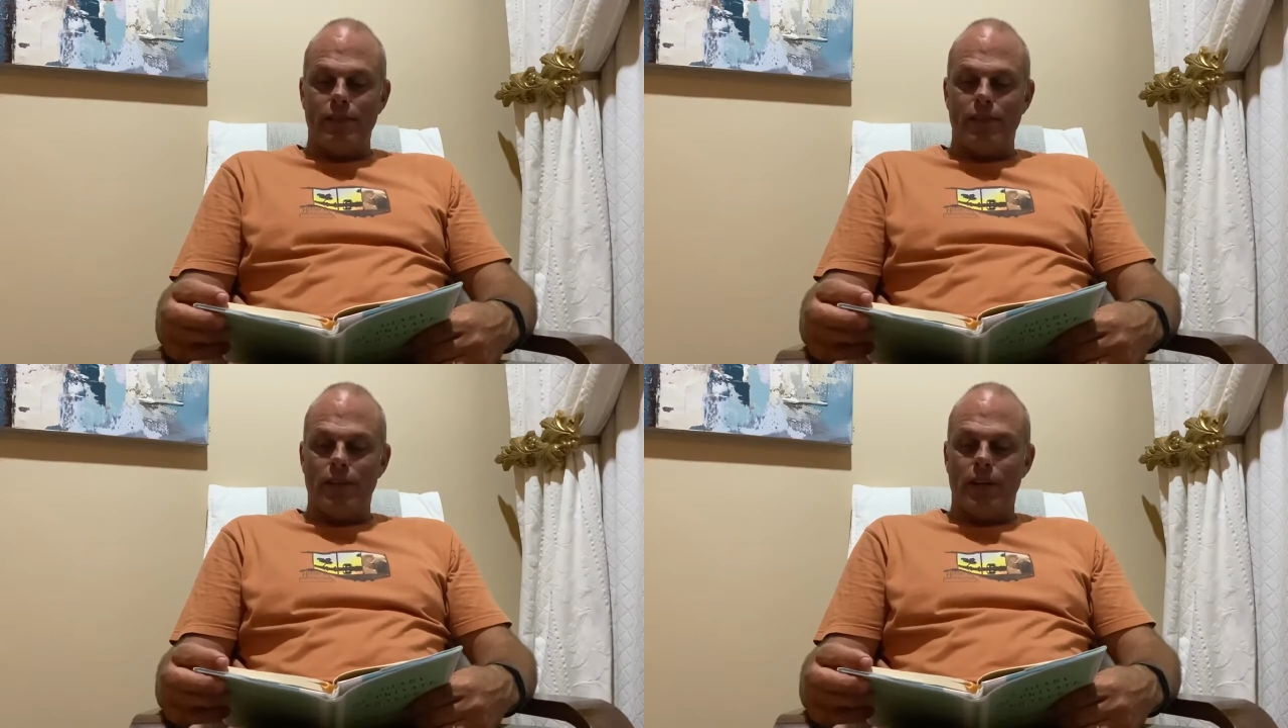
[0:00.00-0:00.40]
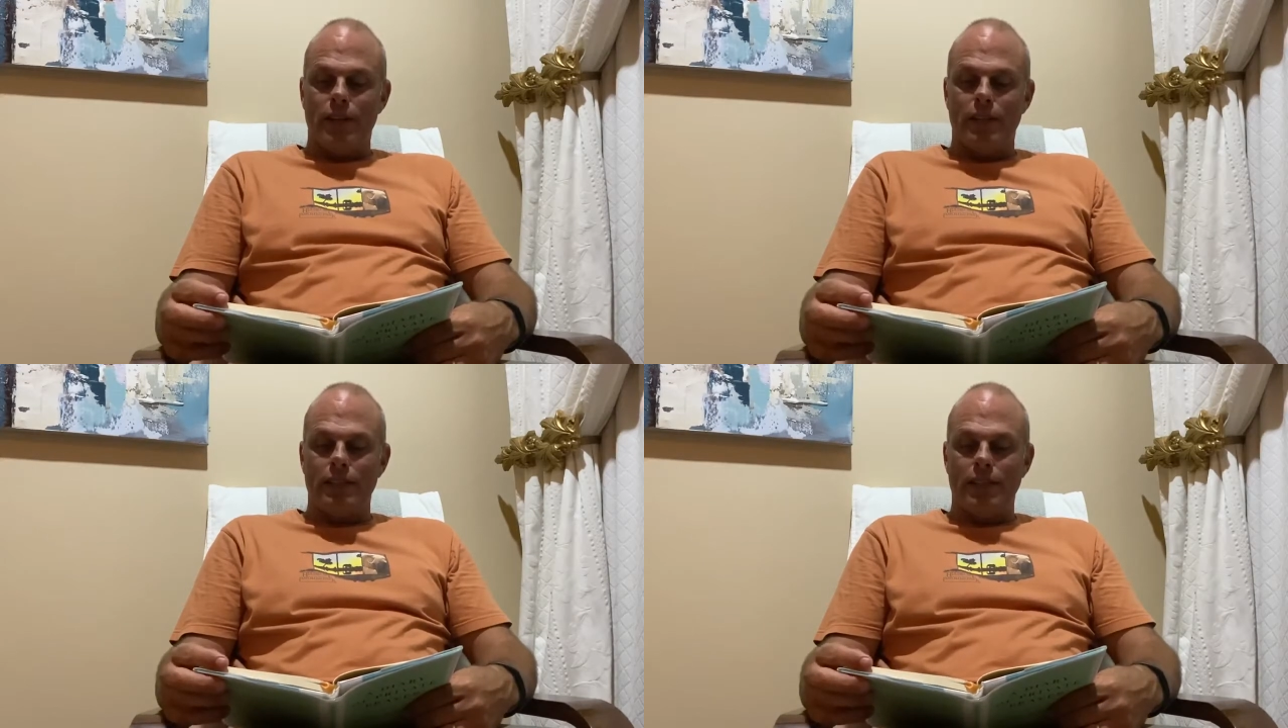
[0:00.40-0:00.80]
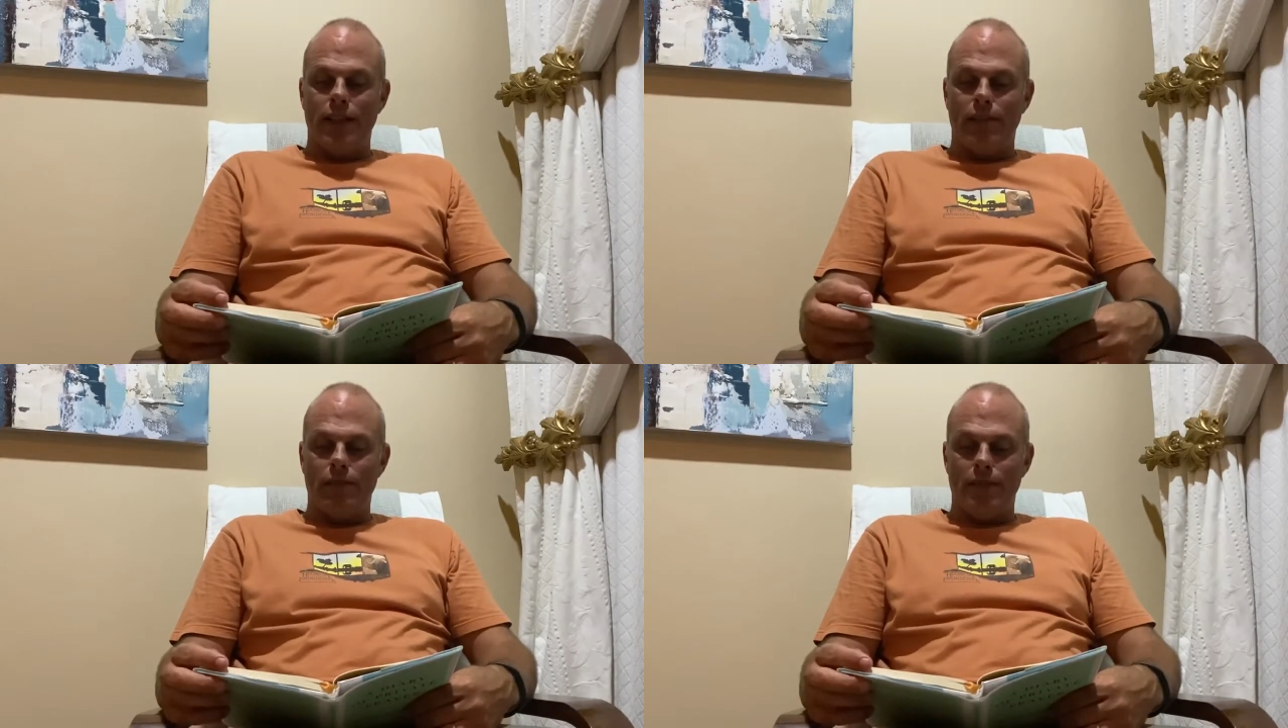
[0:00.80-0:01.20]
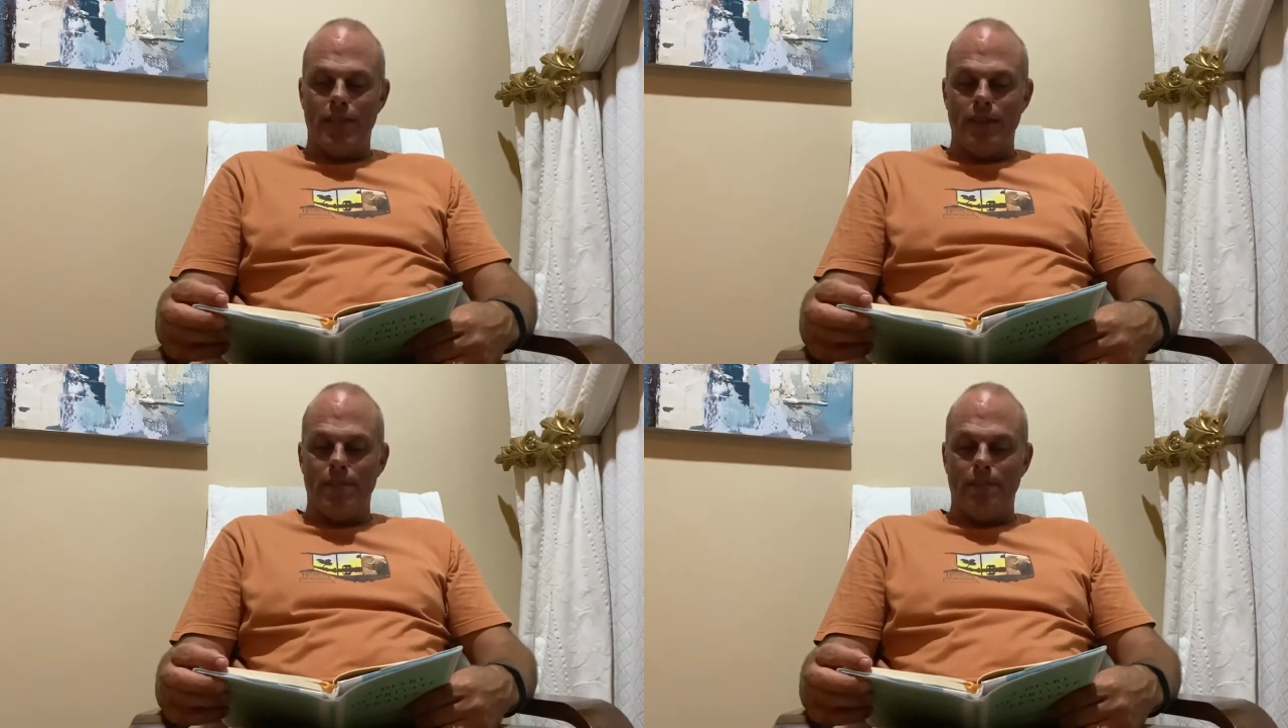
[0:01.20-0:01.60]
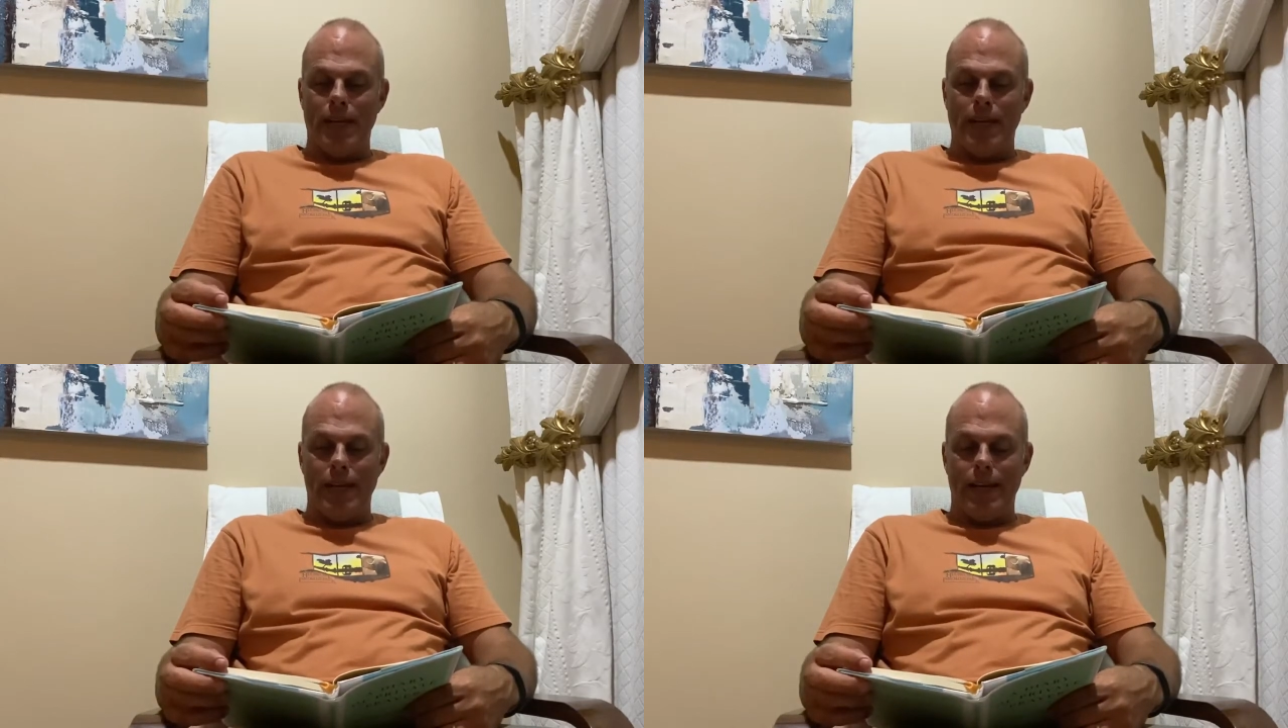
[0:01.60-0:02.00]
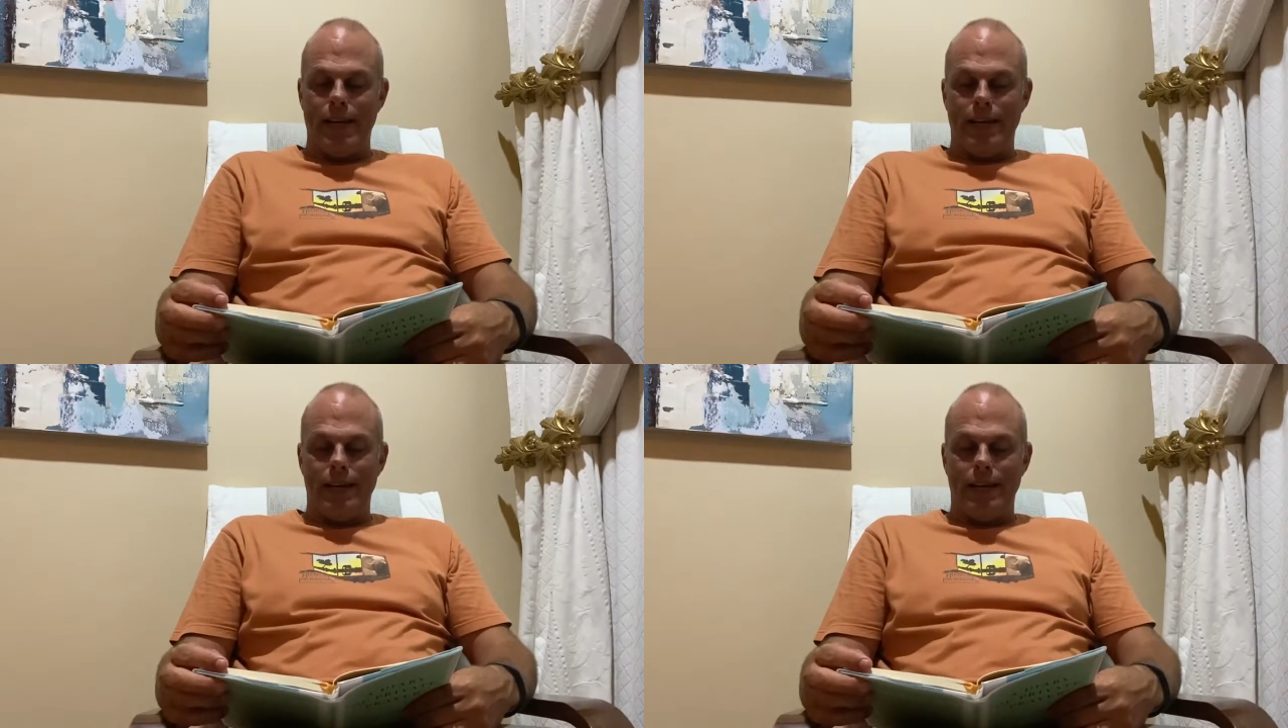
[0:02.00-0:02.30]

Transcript: of darkness and of sleep begin.